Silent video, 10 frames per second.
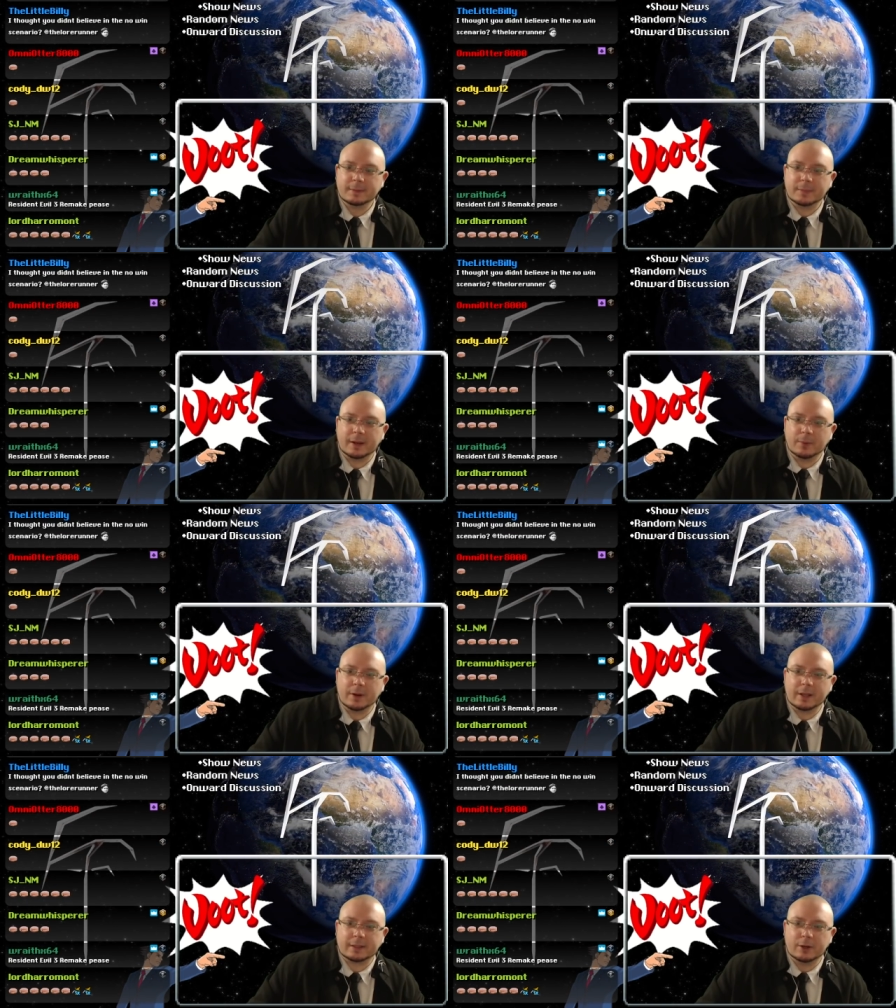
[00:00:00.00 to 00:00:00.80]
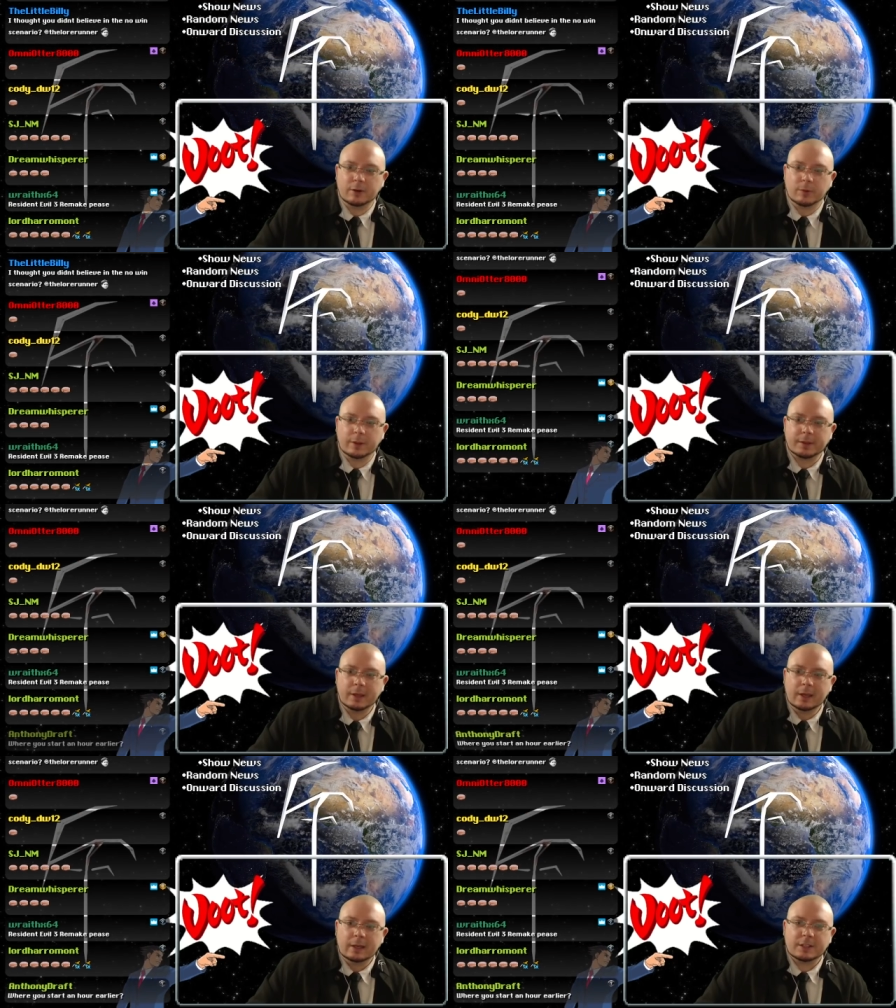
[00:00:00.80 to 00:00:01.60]
But I wanted to get that over with,
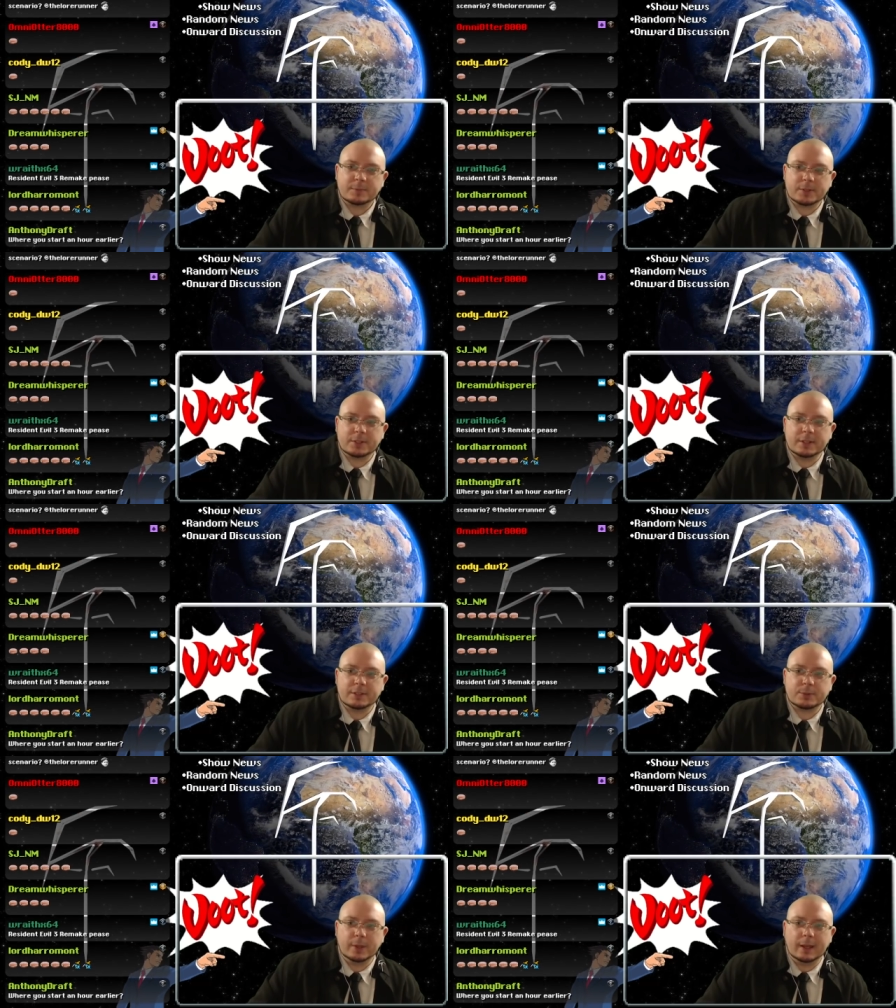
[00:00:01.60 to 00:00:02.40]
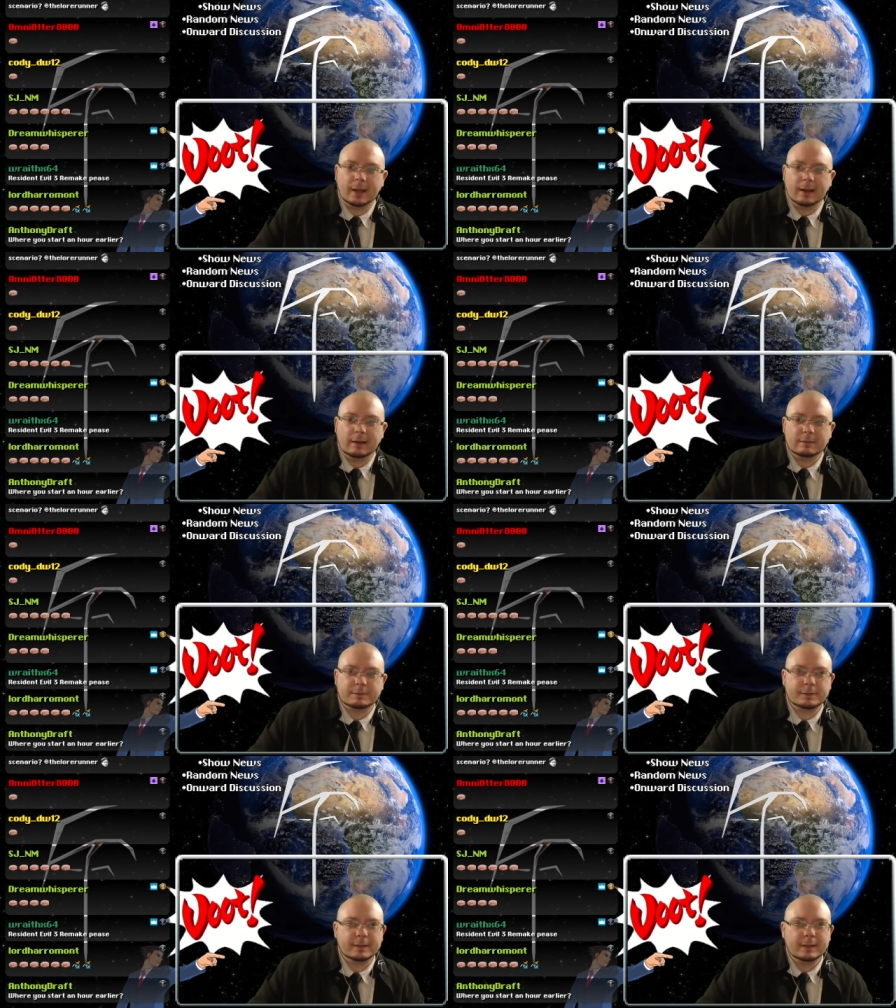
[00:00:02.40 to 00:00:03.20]
especially since we
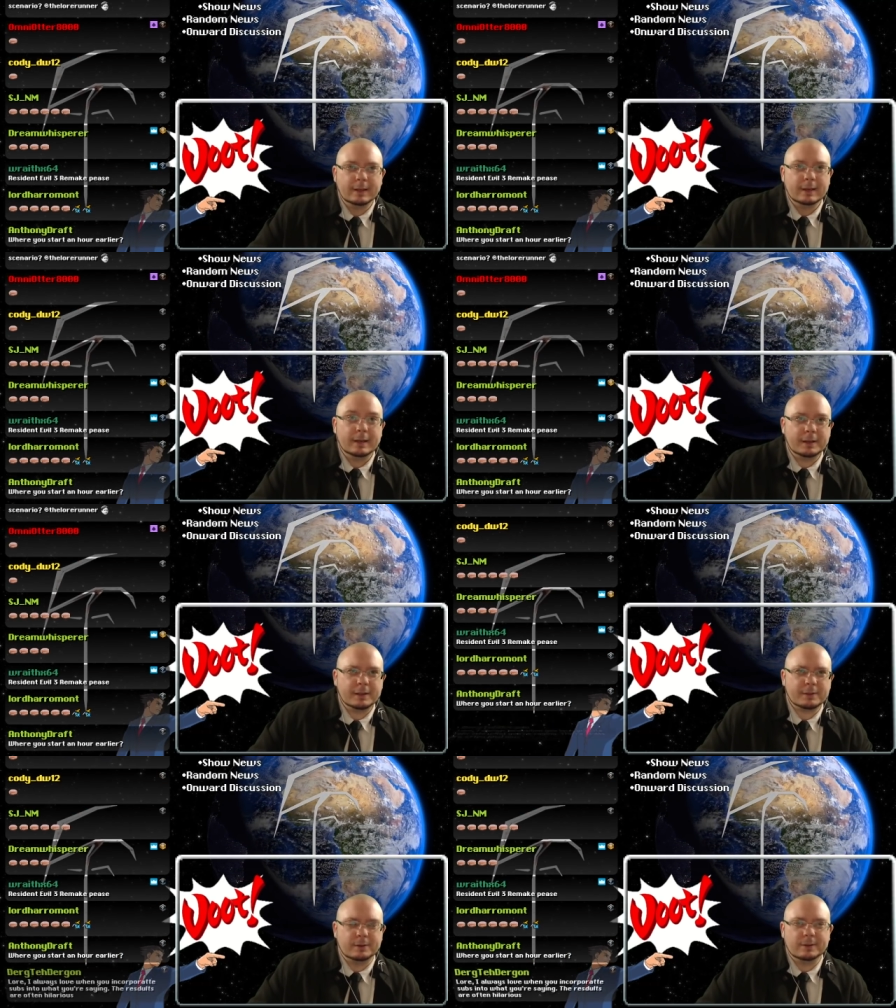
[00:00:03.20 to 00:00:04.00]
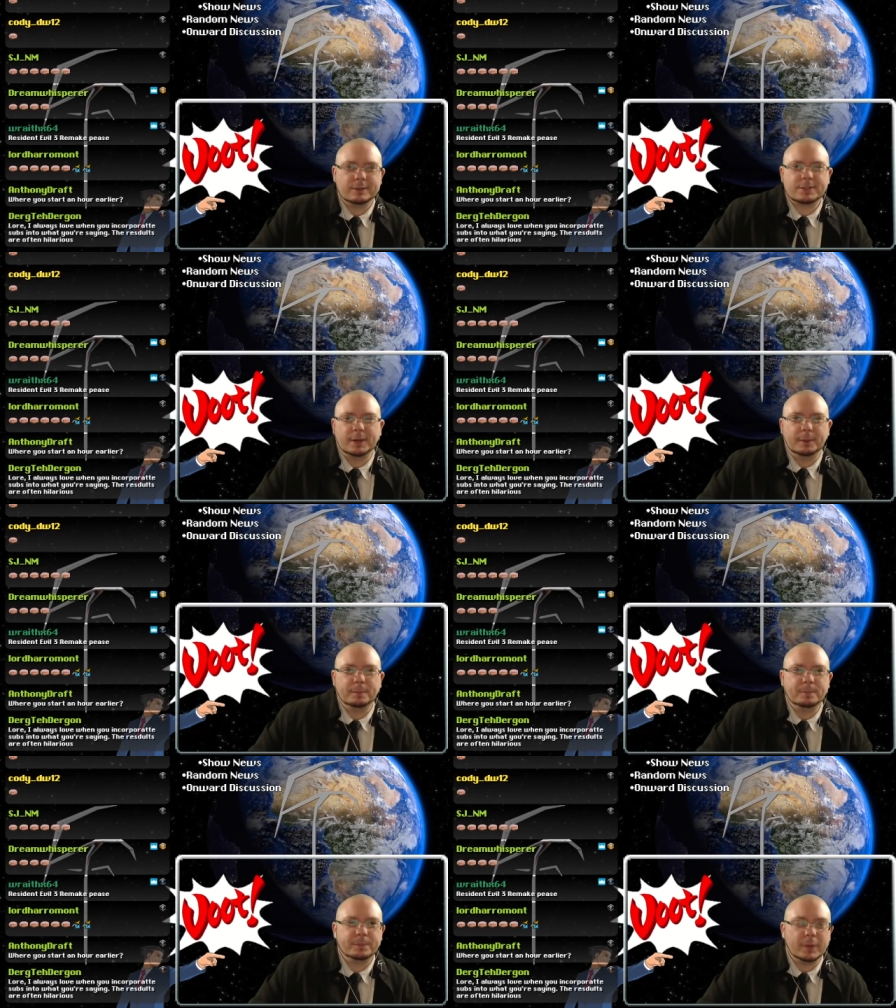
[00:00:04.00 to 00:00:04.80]
have another sub,
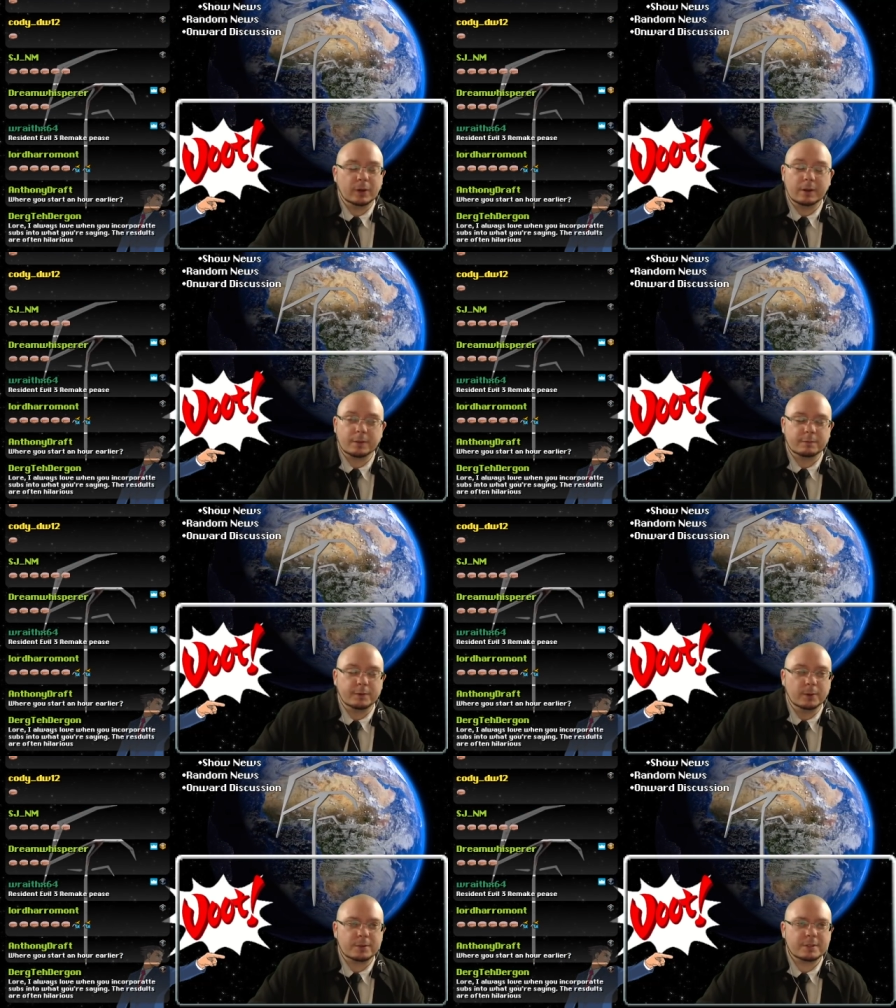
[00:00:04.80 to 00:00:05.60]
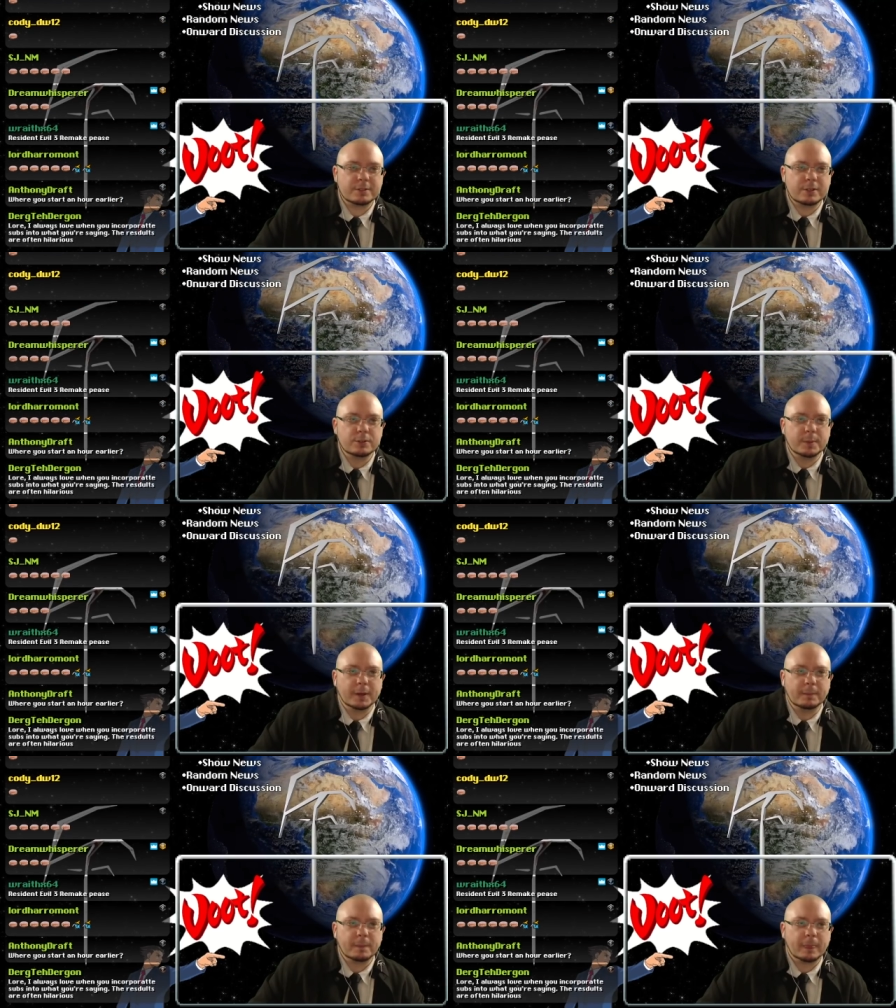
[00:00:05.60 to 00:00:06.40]
or another vote, excuse me.